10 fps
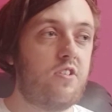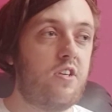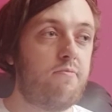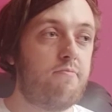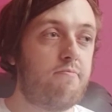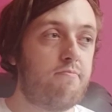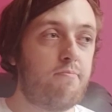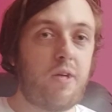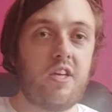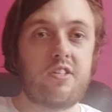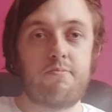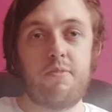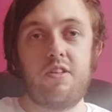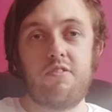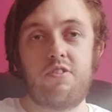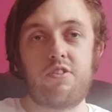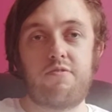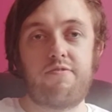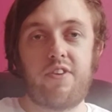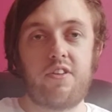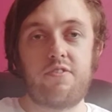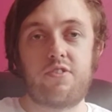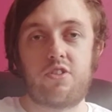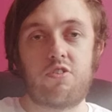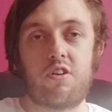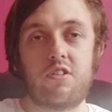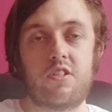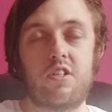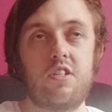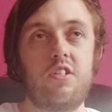It makes me just feel strong.